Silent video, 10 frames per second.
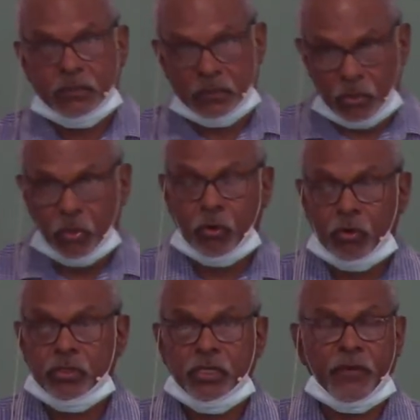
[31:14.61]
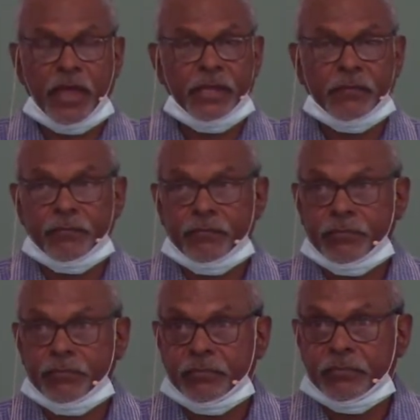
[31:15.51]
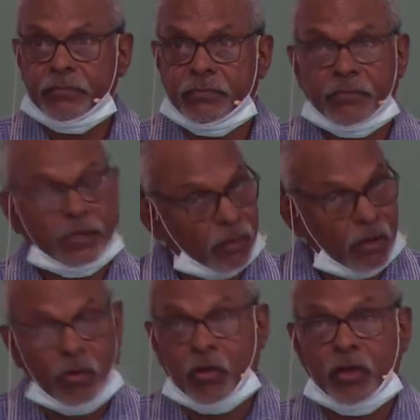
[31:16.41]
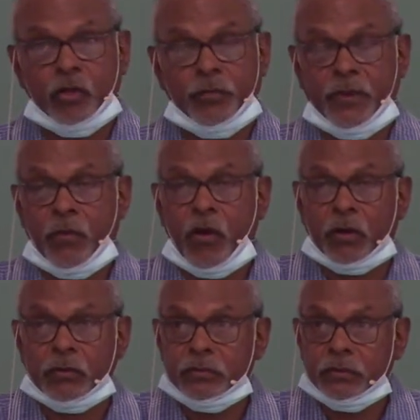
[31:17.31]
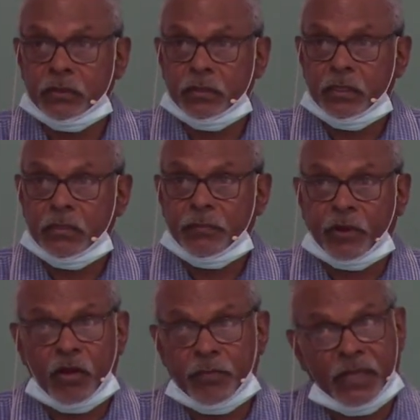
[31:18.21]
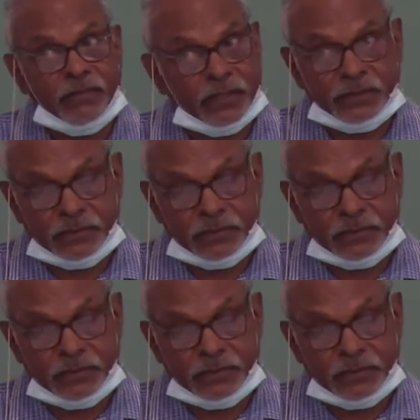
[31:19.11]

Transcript: or uranium. But, oh, look, I could be wrong. But I believe that,